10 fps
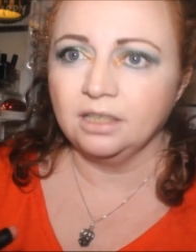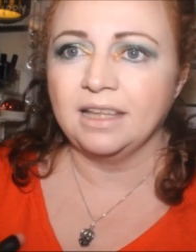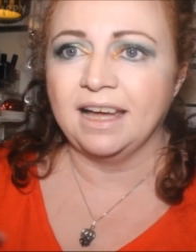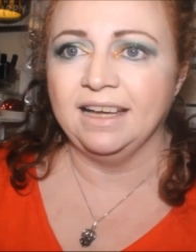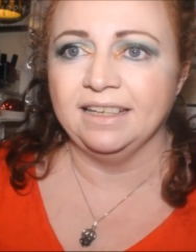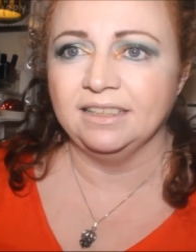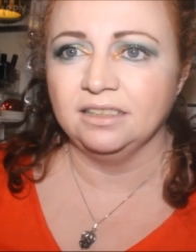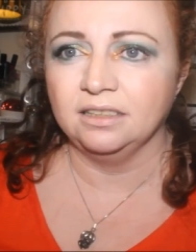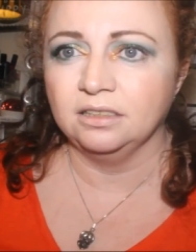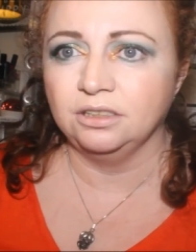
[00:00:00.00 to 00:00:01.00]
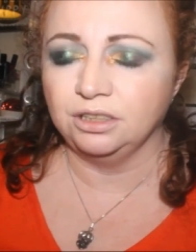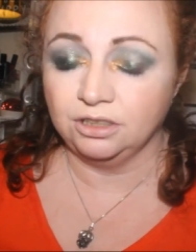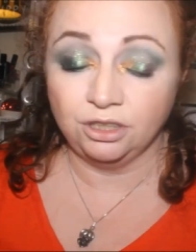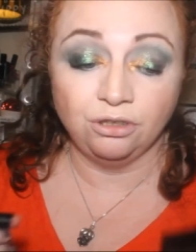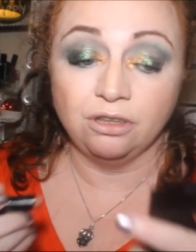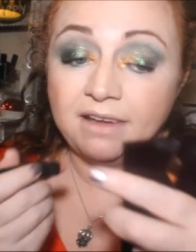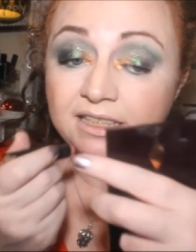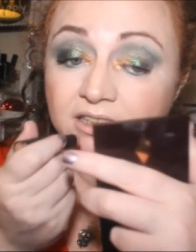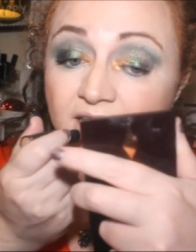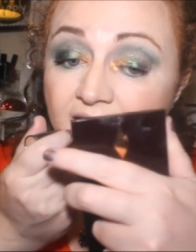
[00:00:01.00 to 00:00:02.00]
like do the
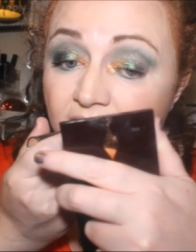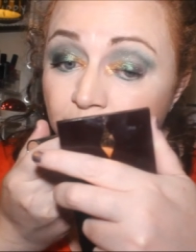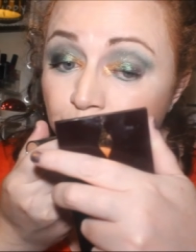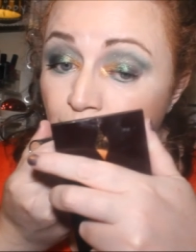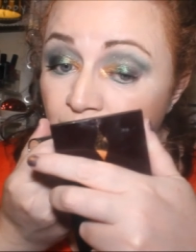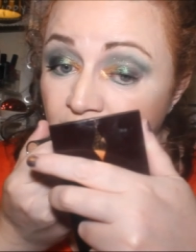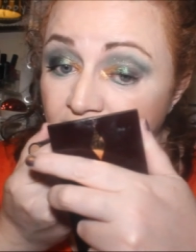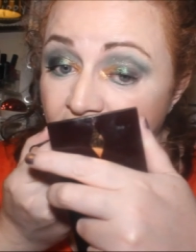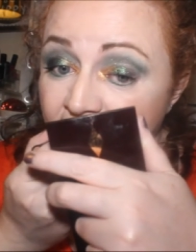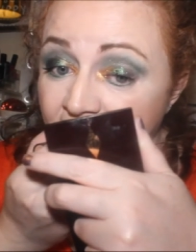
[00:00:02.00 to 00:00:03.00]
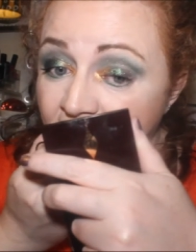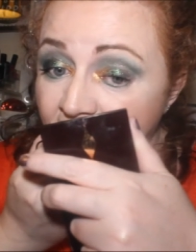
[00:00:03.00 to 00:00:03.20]
rest of that on Monday